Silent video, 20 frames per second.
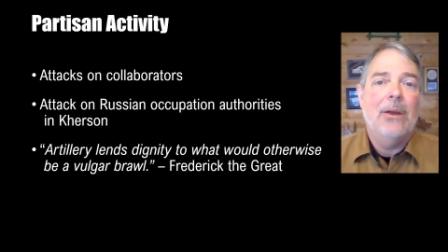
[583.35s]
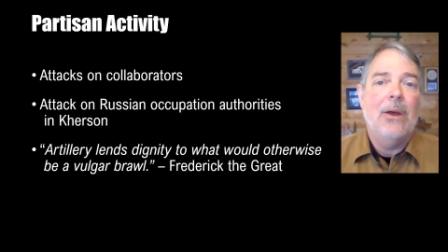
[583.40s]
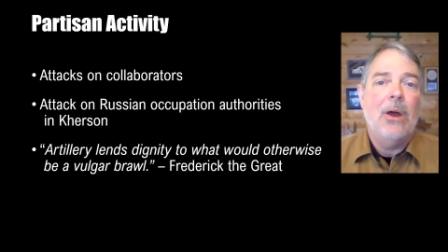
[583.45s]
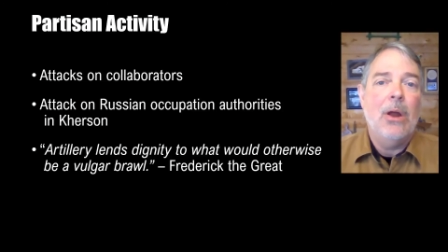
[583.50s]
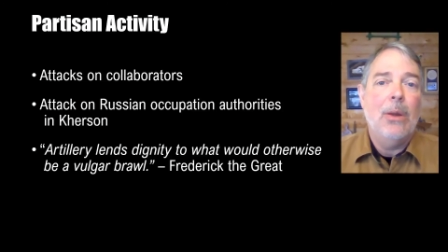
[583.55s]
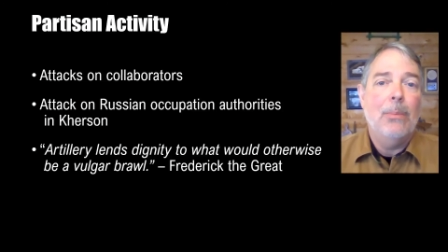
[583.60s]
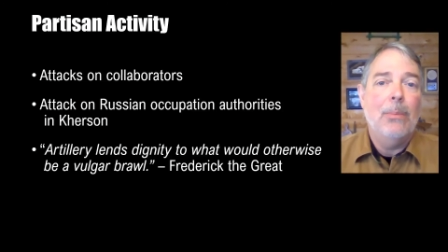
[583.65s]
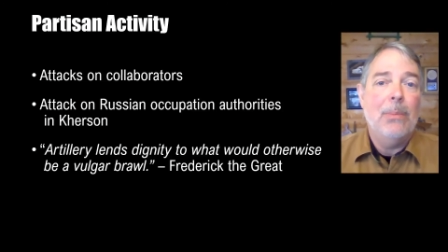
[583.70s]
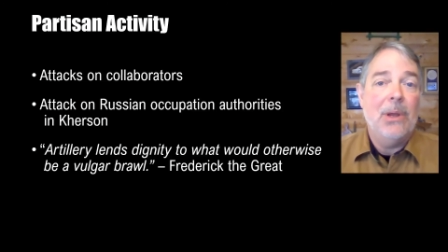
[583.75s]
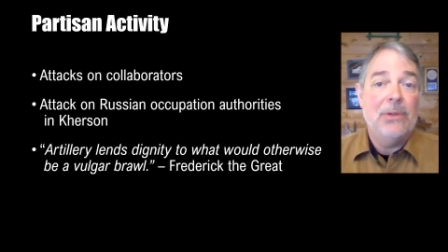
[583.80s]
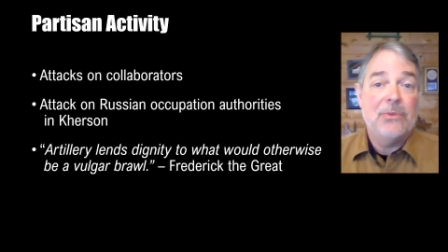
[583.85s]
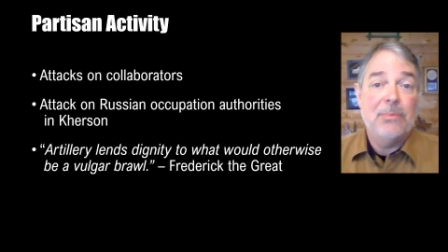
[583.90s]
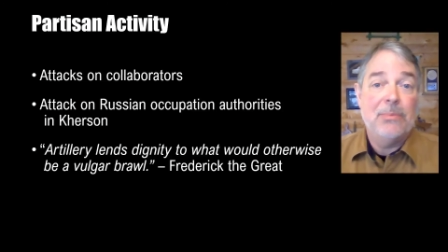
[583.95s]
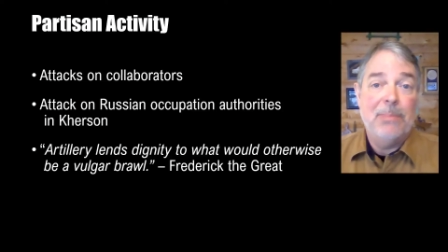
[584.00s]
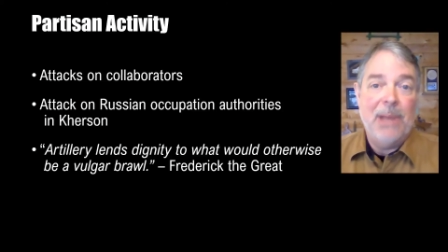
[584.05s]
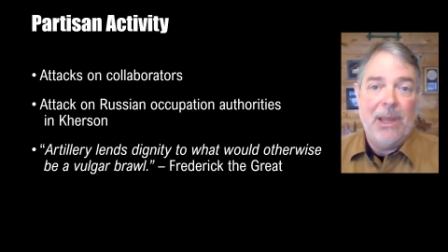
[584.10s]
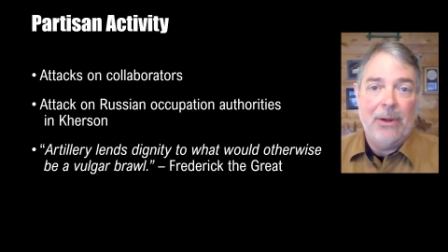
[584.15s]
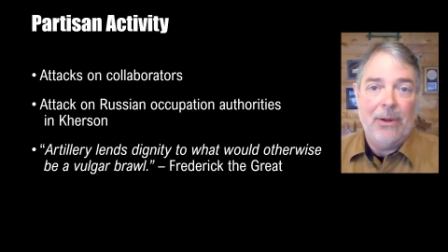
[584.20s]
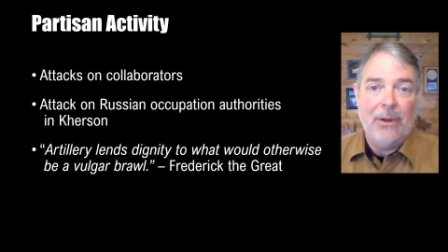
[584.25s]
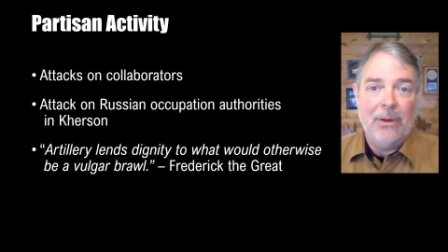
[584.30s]
are much
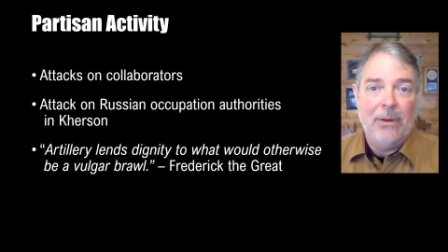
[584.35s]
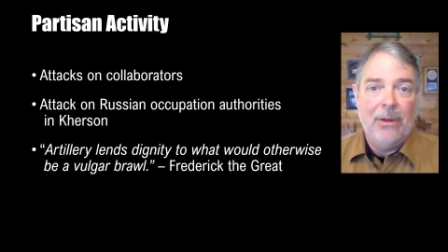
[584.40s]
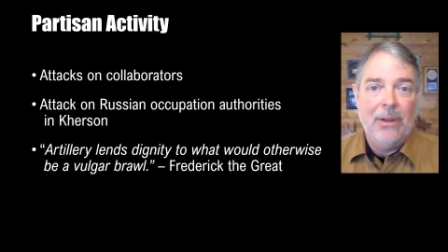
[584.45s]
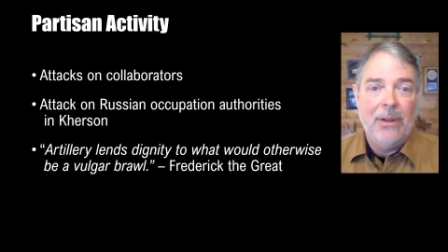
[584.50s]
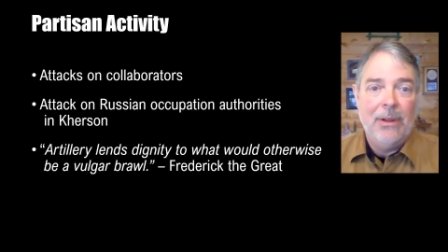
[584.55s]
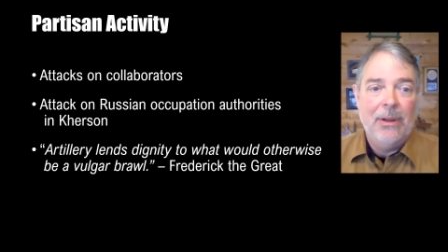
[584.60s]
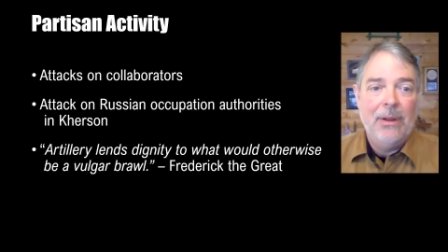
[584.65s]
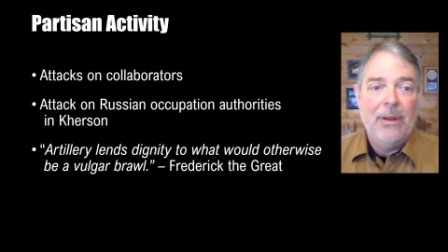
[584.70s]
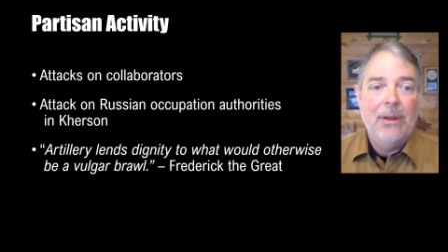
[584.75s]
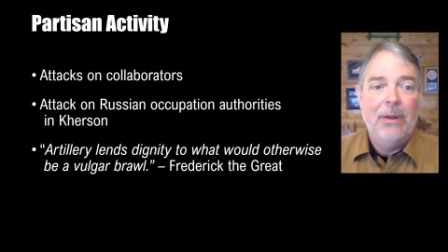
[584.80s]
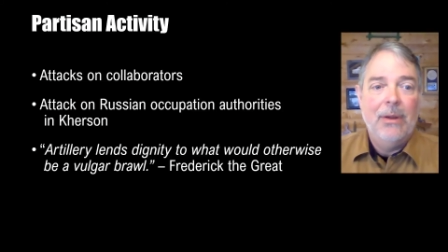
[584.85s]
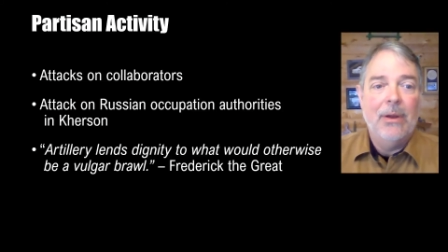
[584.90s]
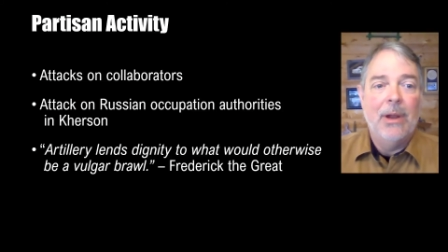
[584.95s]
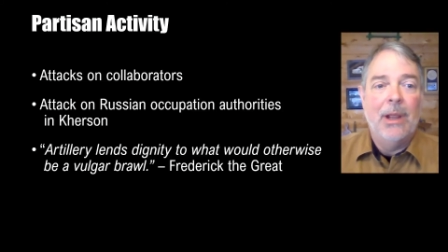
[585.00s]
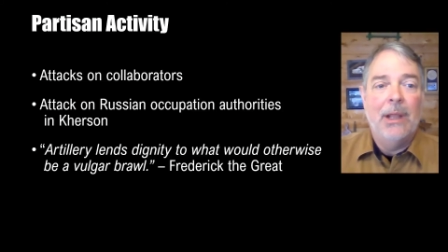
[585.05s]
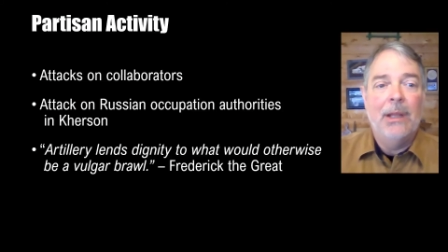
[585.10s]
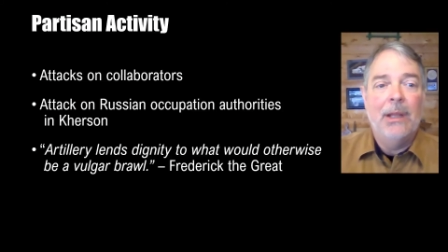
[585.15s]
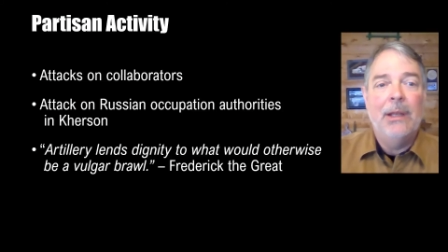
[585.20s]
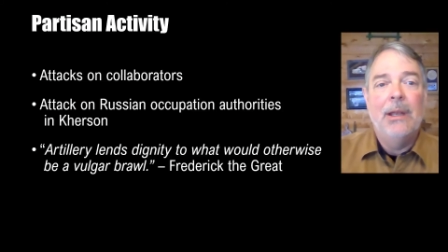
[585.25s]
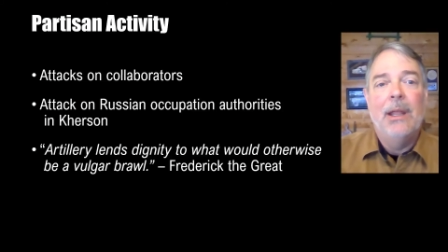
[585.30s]
better,
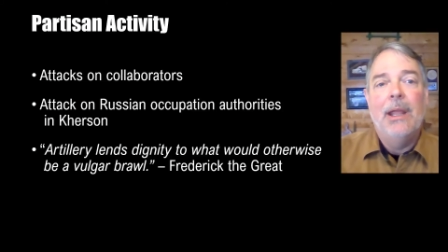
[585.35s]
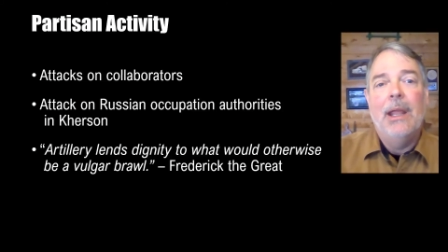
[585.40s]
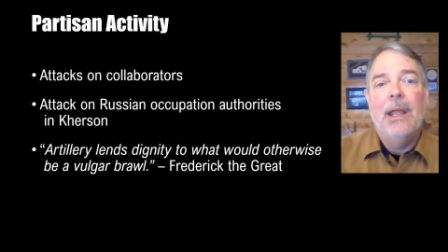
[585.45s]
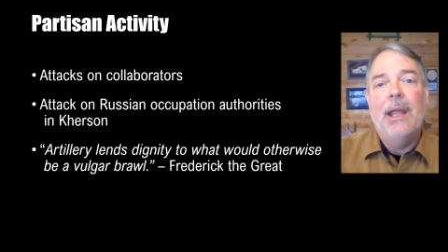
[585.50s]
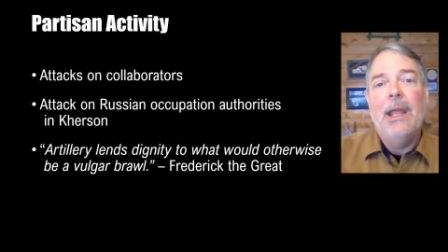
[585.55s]
right?